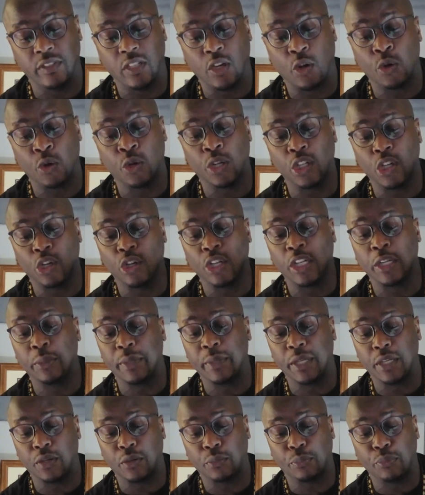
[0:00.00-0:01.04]
early or
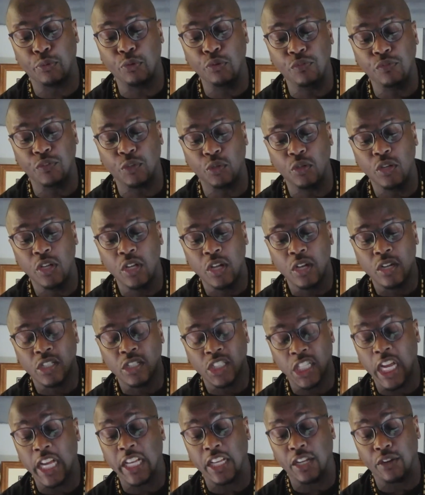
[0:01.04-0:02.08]
limited approval.
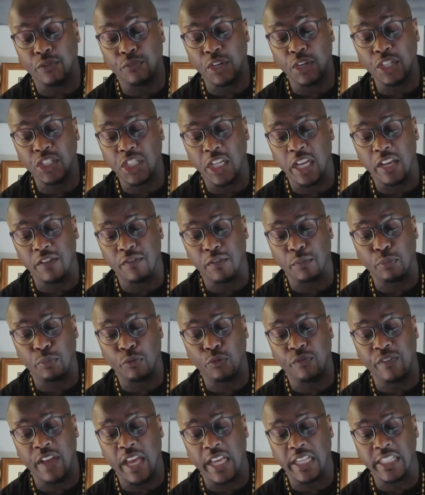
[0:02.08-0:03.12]
China and Russia have
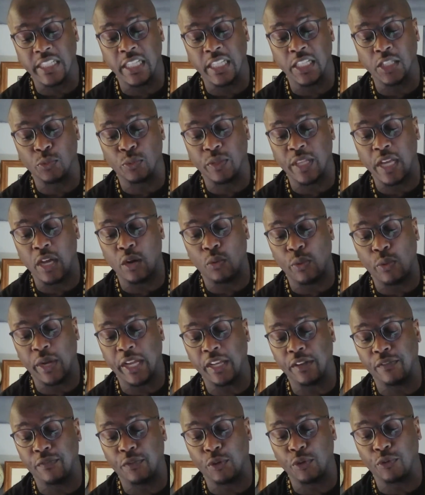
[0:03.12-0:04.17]
approved vaccines without
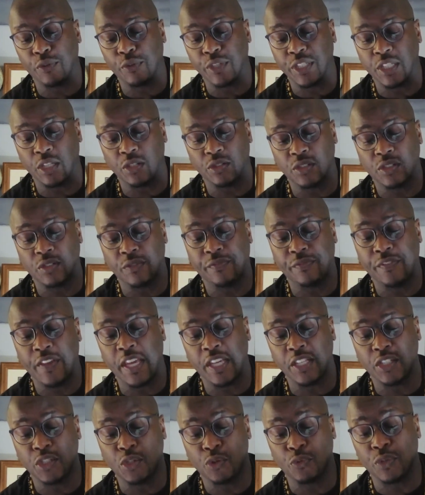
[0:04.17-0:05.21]
waiting for the results of
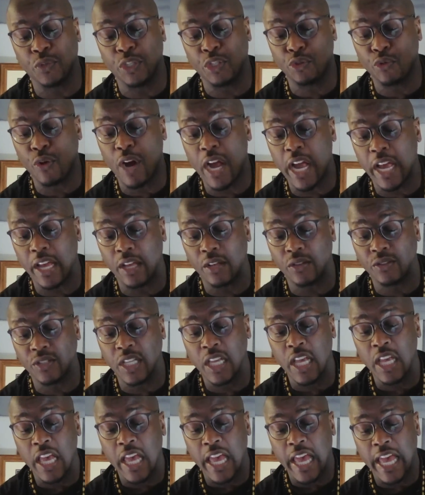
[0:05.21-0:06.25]
phase 3 trials.
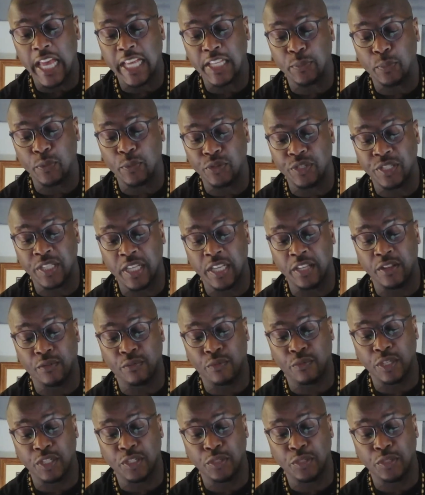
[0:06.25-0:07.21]
Experts say this